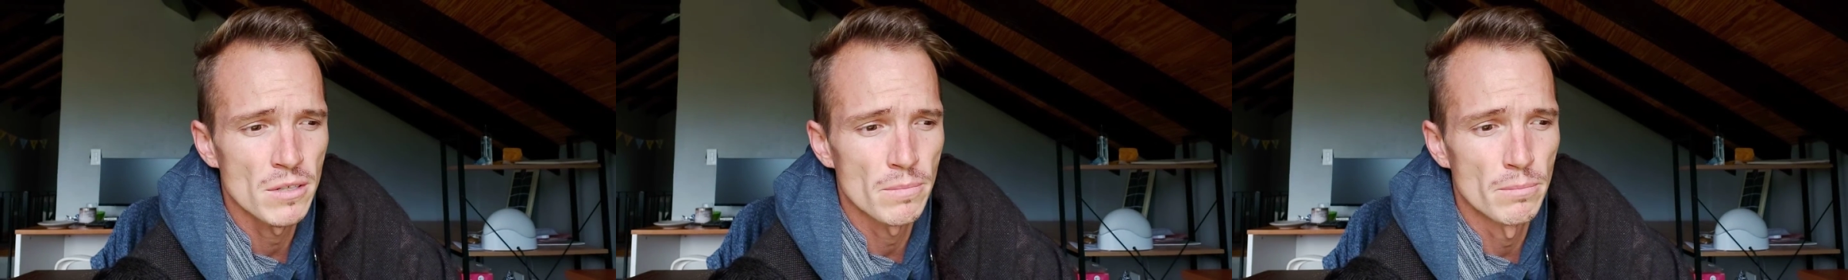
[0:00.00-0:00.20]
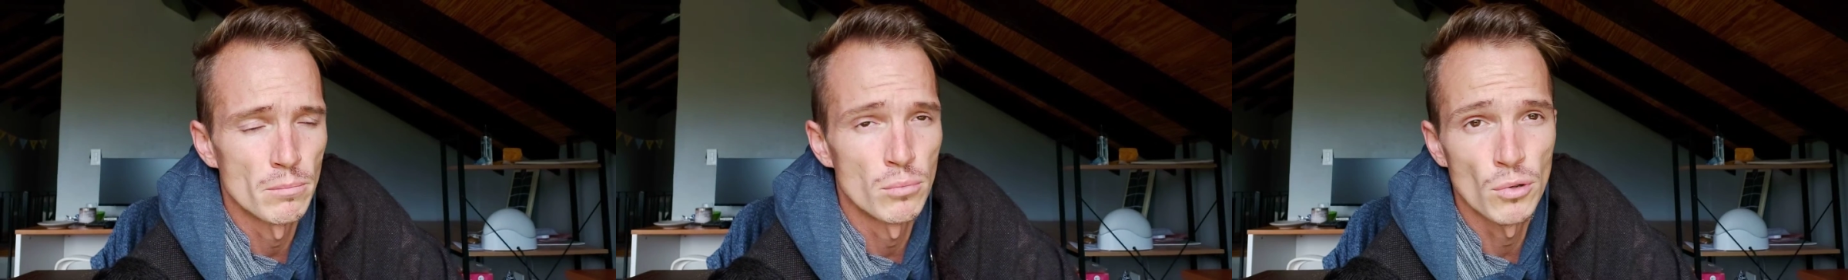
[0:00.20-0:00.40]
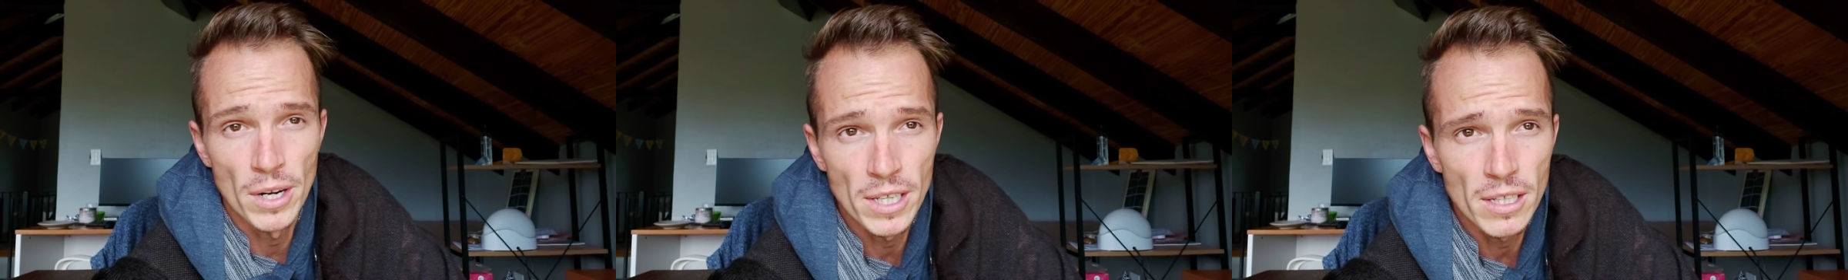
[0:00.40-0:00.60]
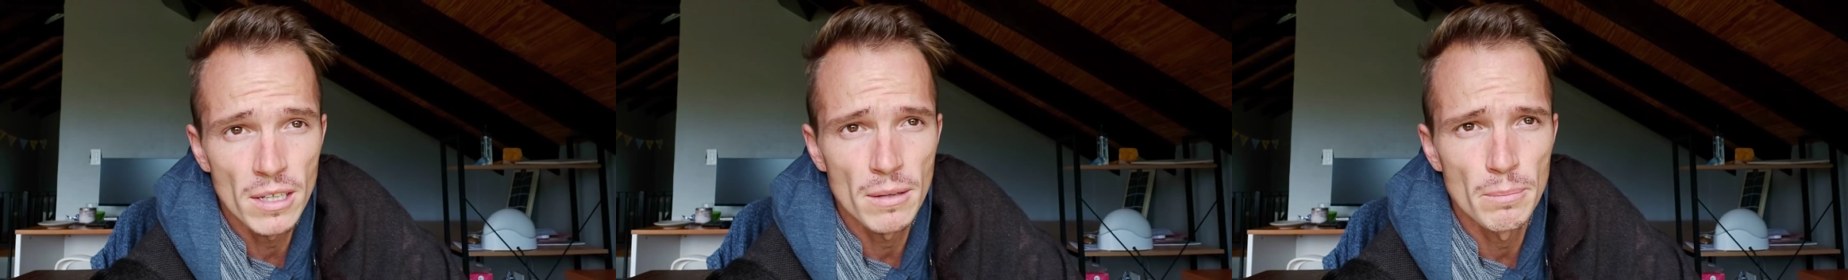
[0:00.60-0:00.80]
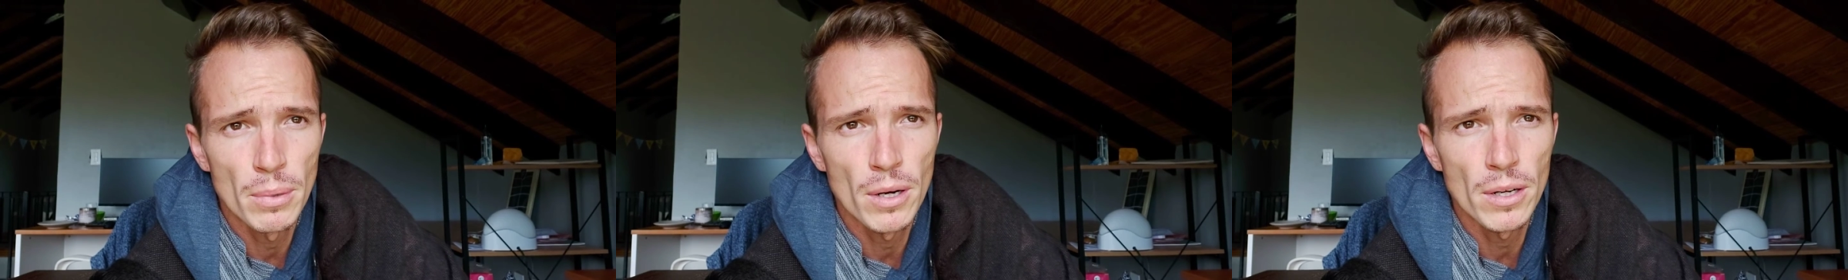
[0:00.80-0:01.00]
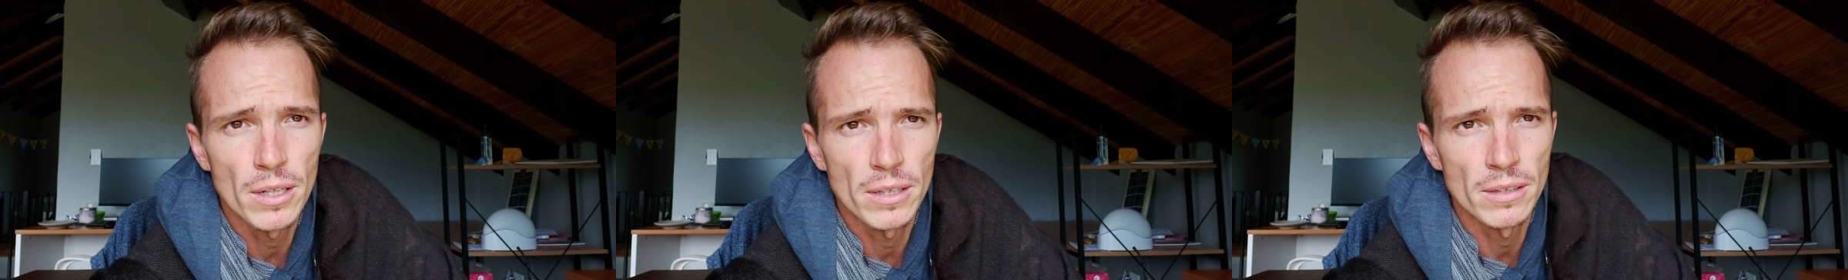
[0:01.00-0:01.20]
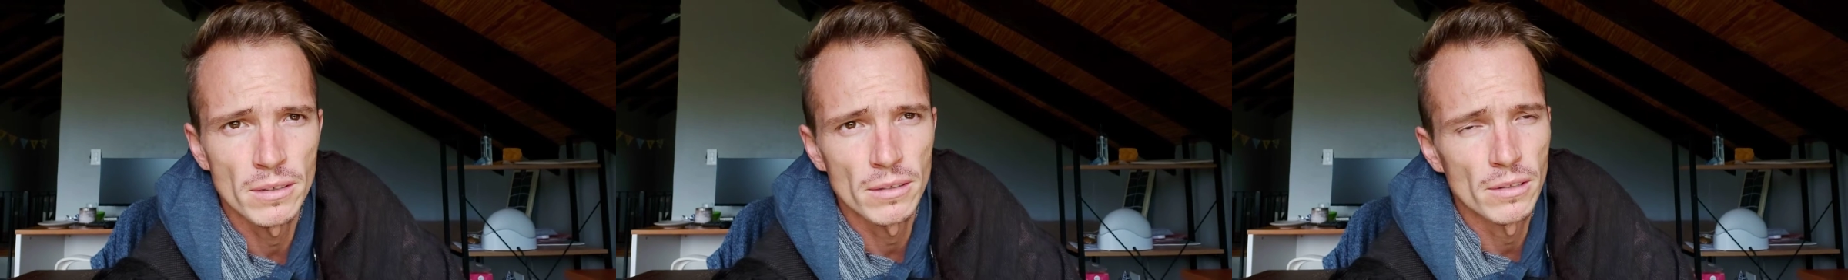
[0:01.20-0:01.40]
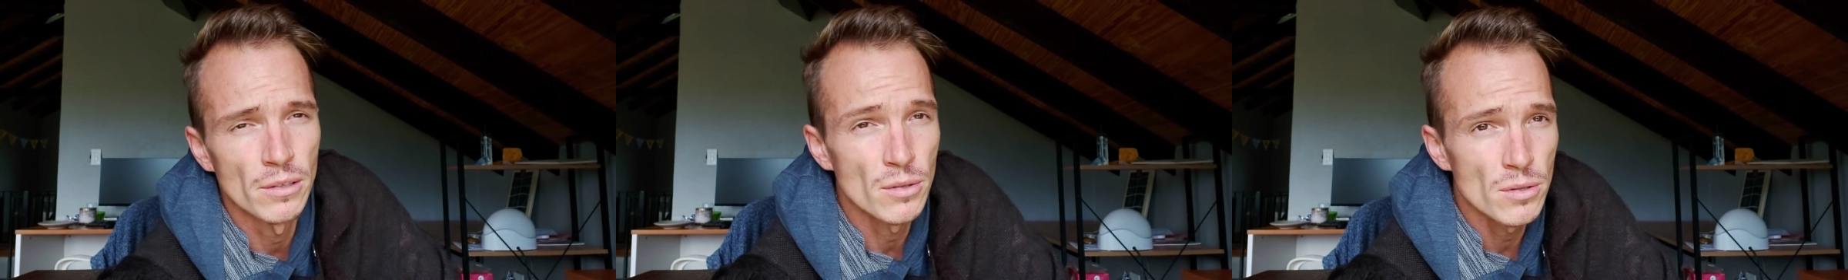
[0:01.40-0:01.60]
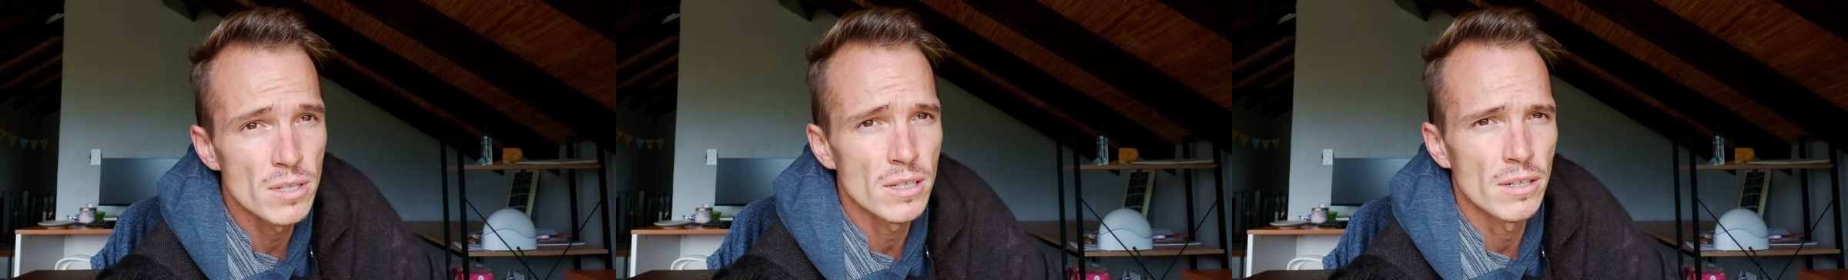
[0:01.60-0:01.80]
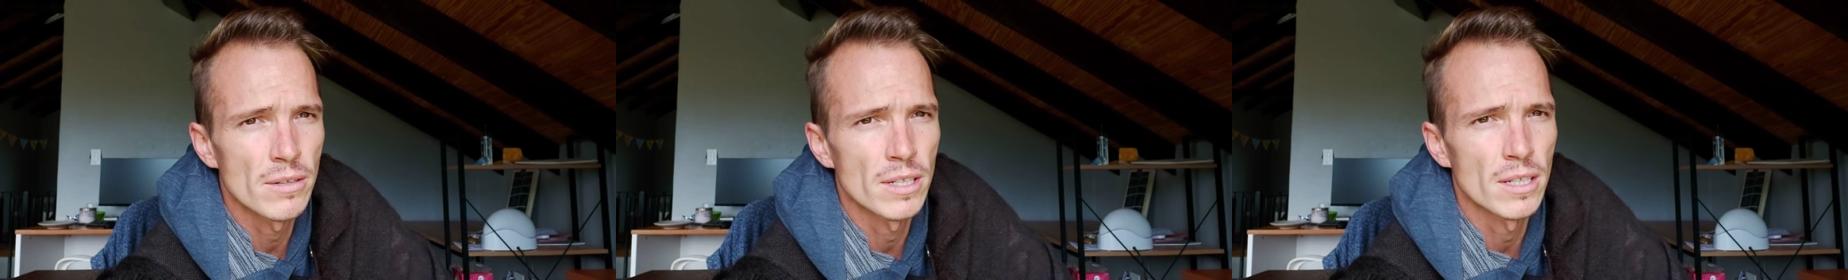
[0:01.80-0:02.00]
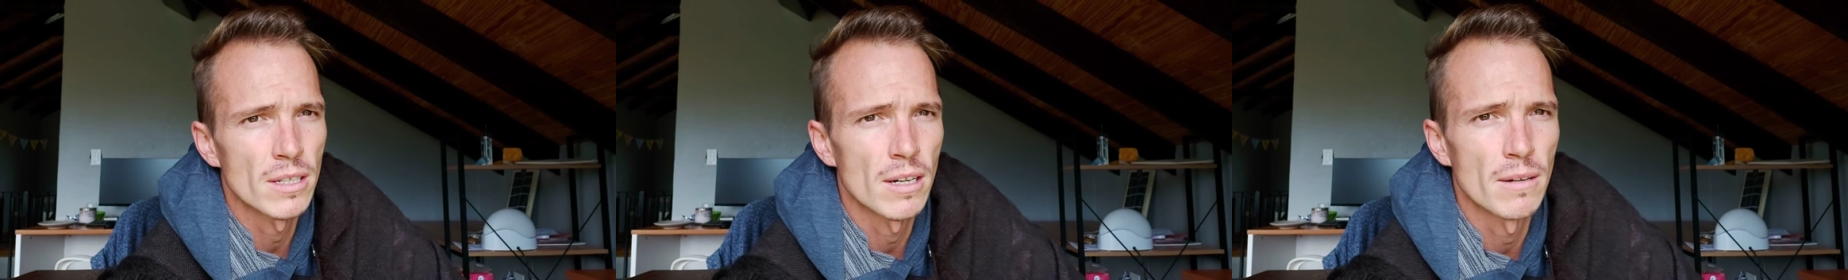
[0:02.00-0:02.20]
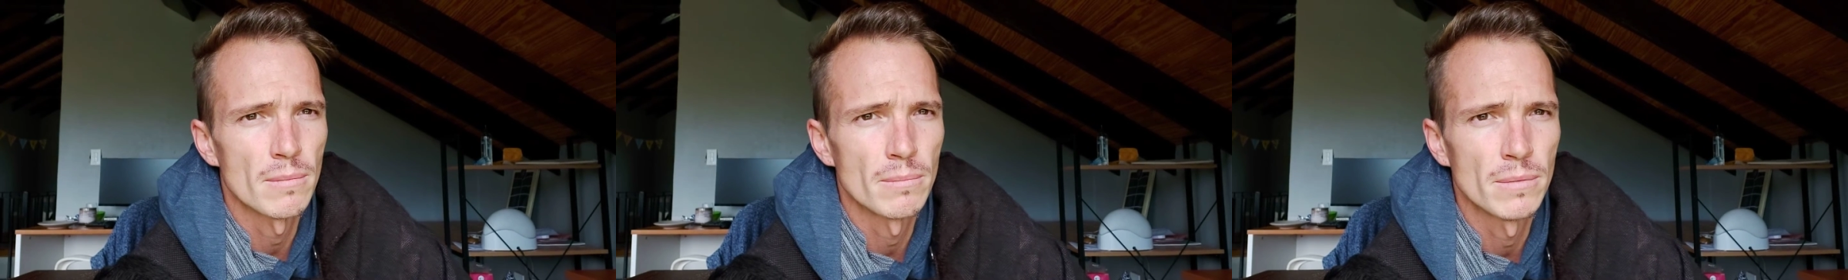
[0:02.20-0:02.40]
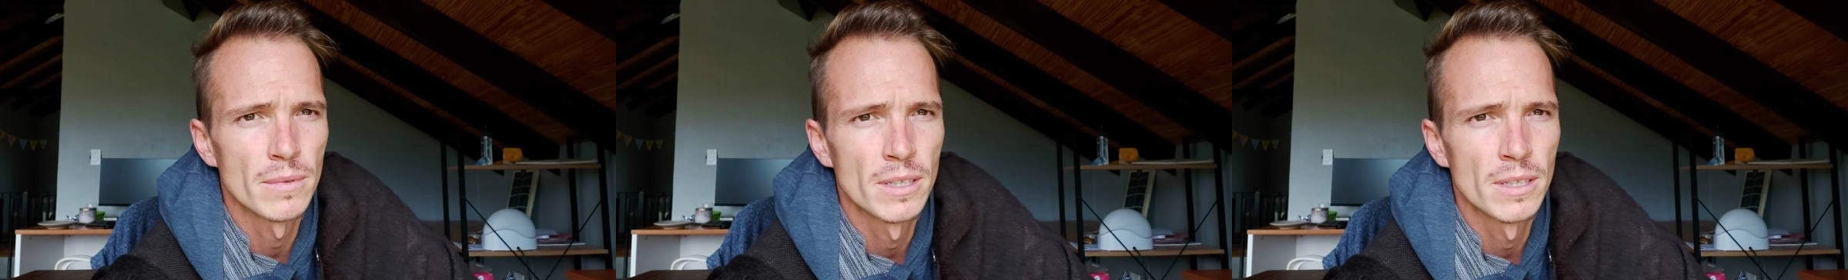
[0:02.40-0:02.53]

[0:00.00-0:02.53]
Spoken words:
breaking apart, losing their income,